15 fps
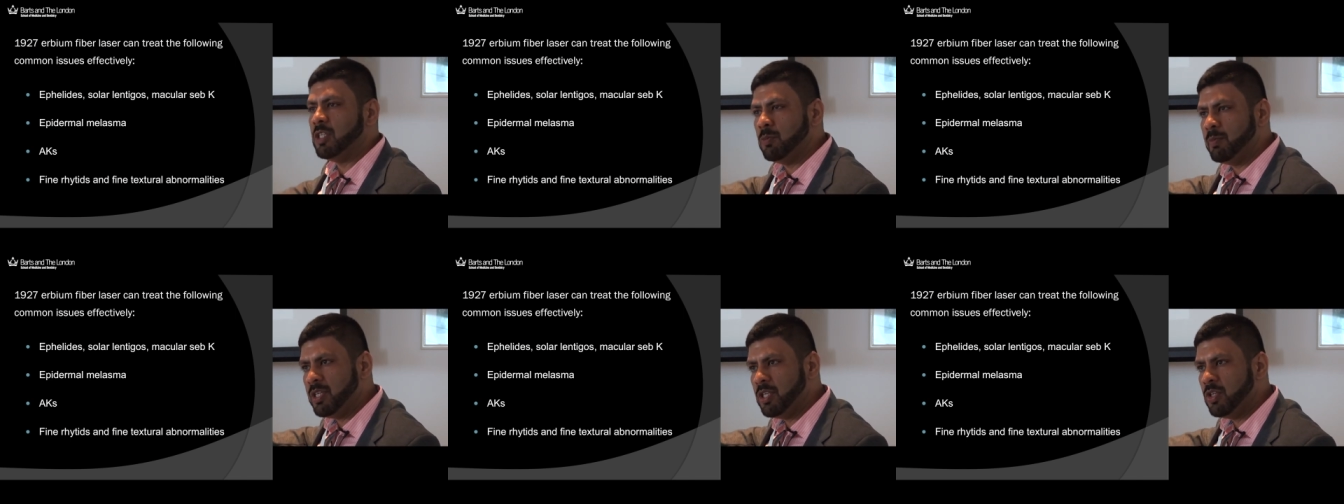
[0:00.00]

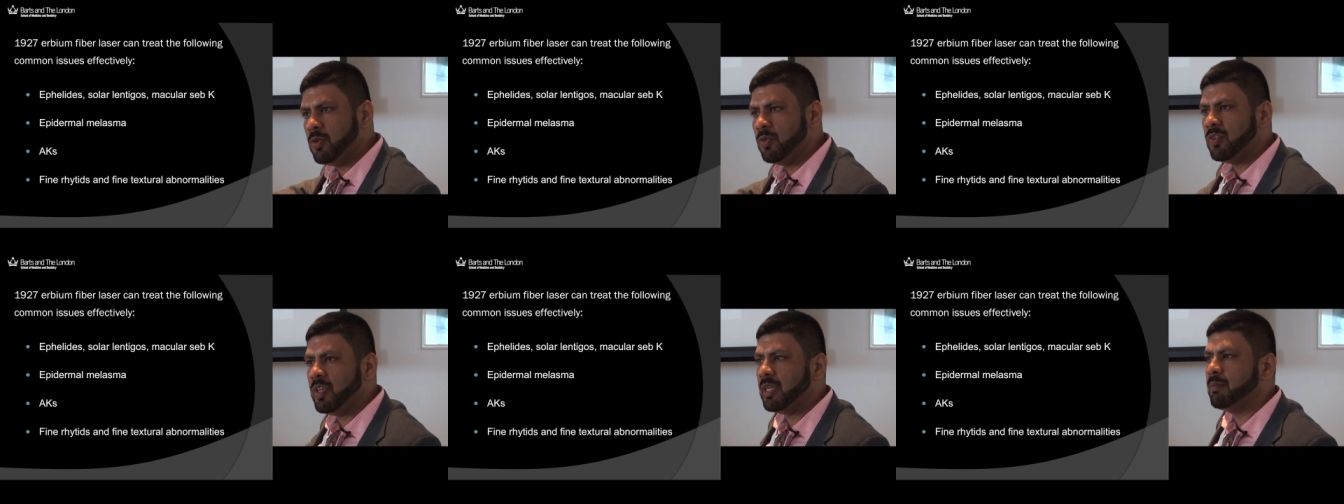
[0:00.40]
You'd be
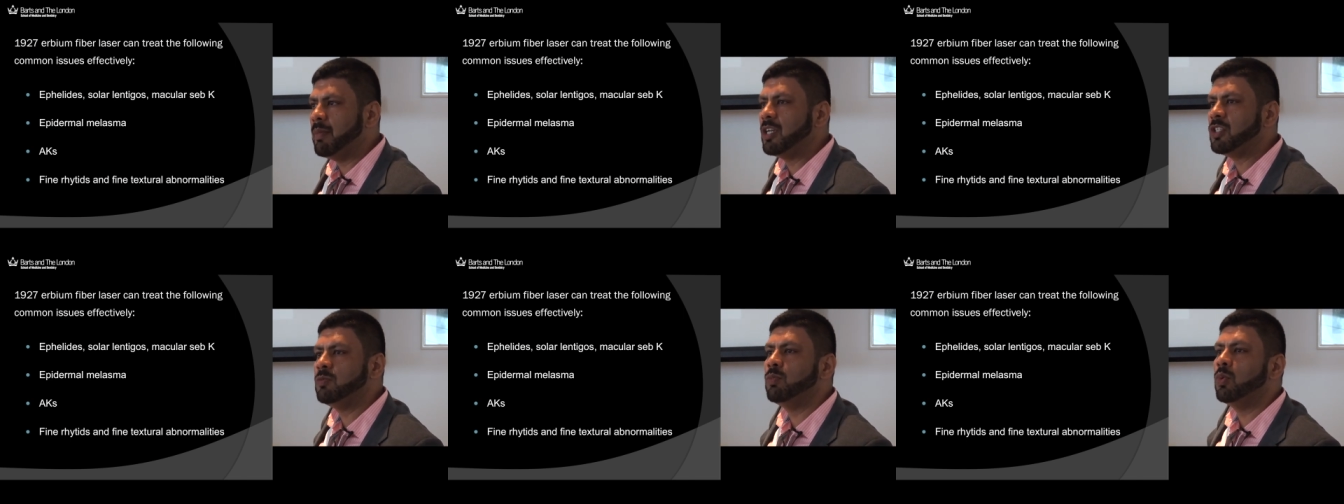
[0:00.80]
using
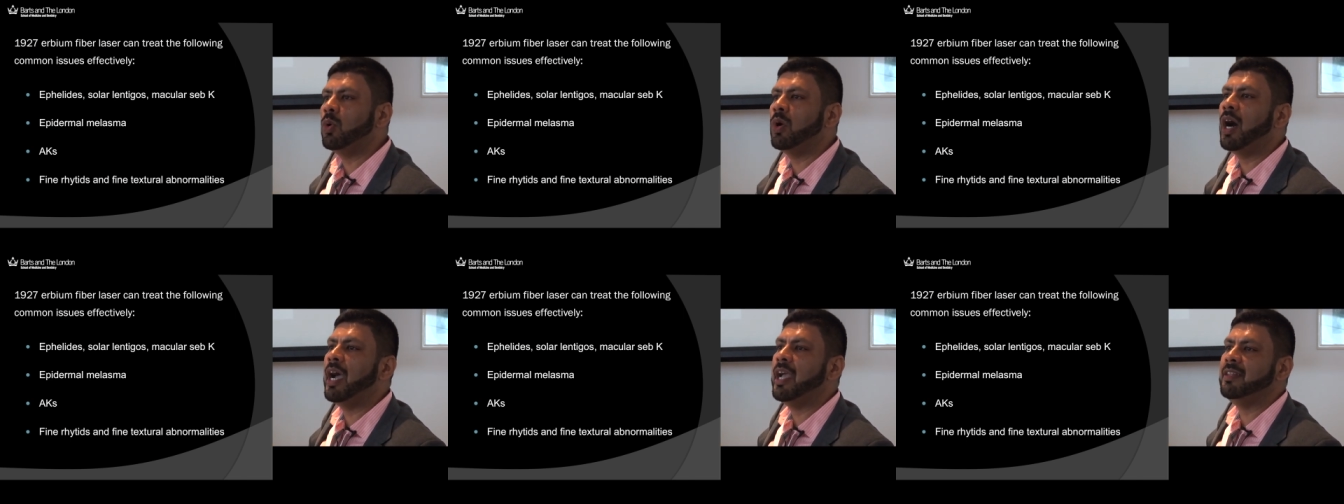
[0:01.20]
much
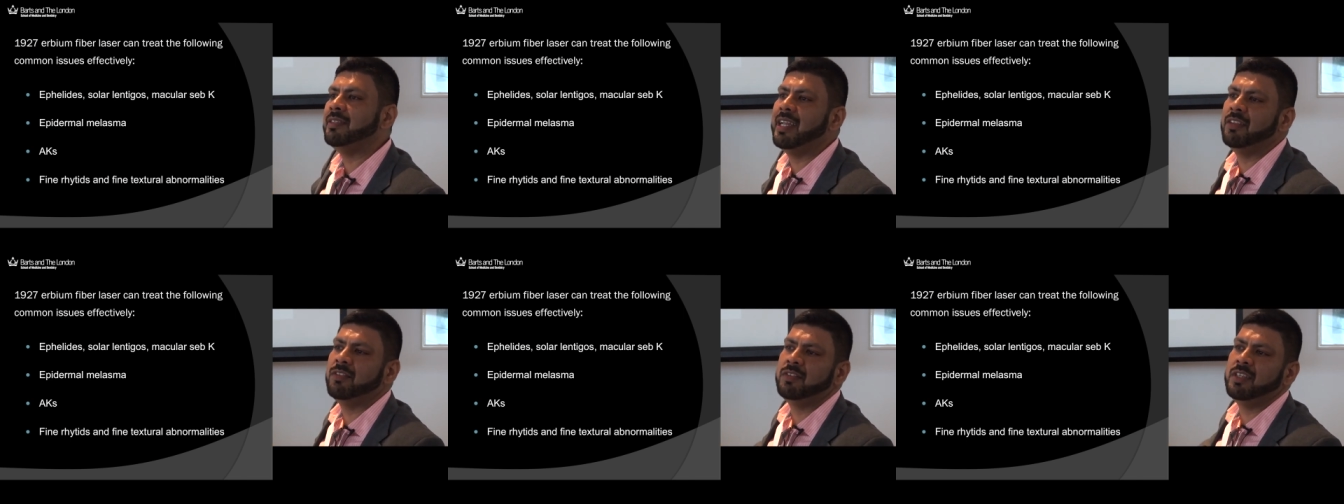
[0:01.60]
more higher
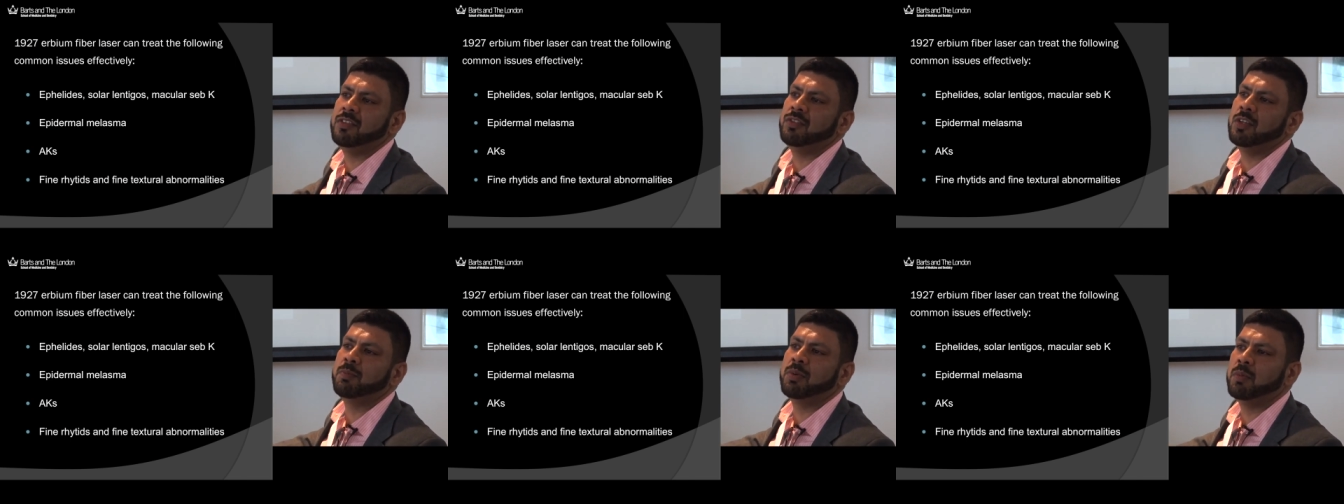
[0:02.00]
density,
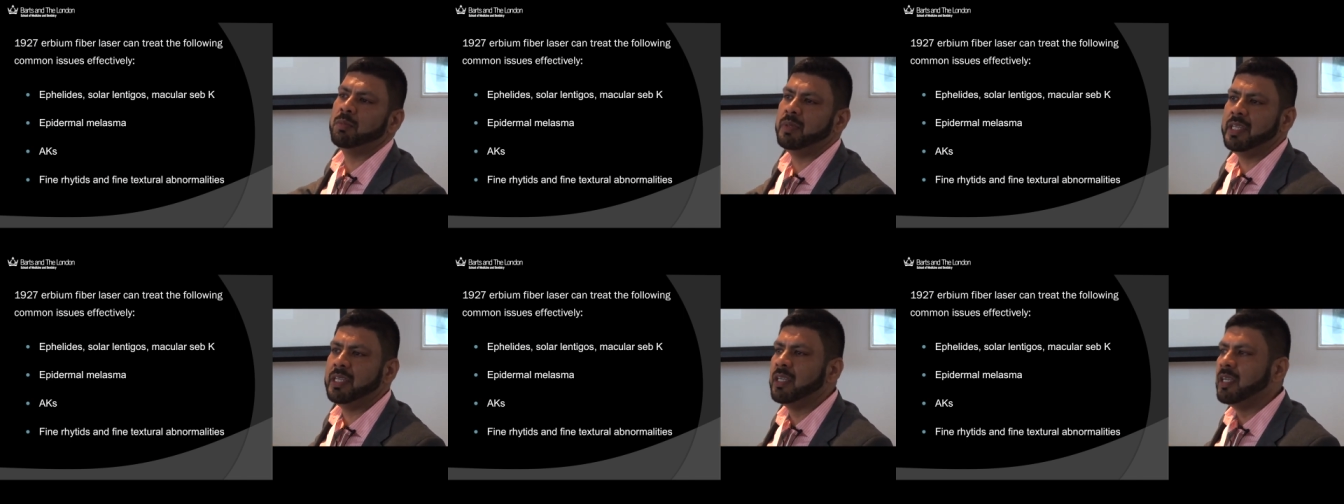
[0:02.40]
so
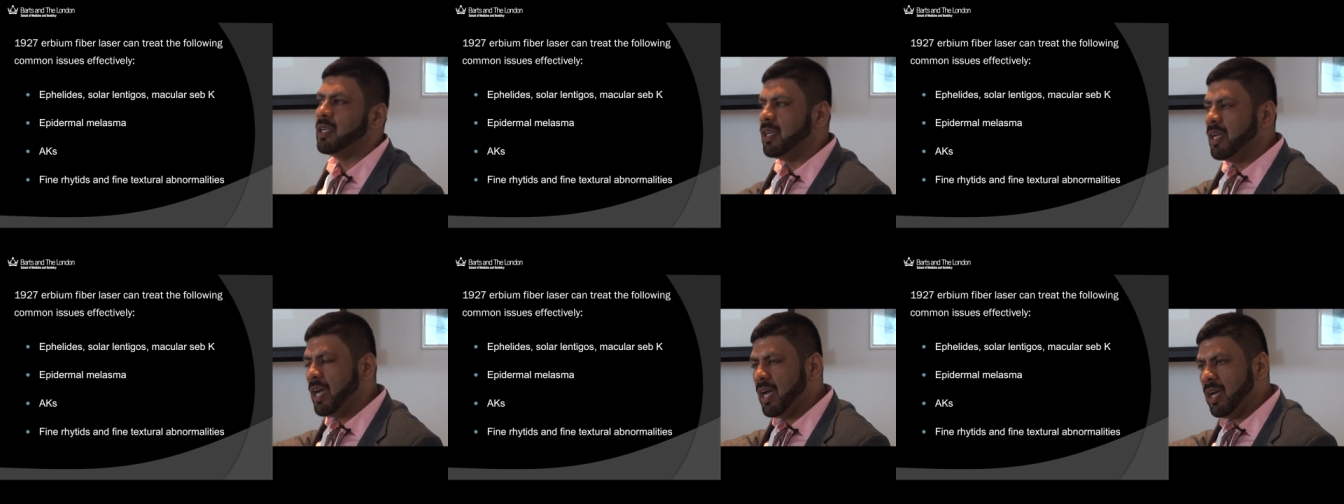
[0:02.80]
probably
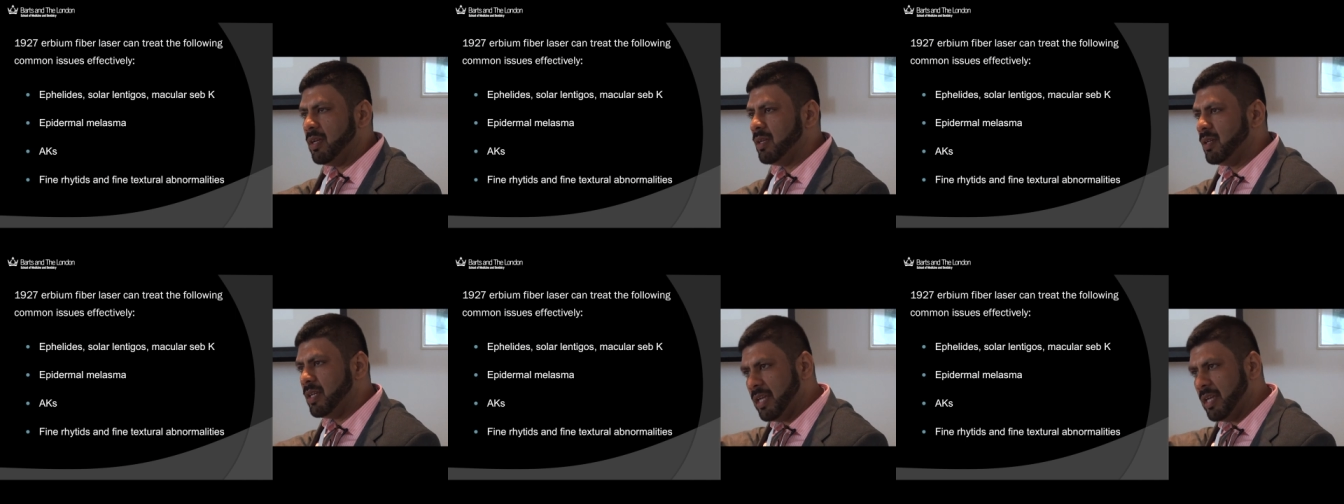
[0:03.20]
uh,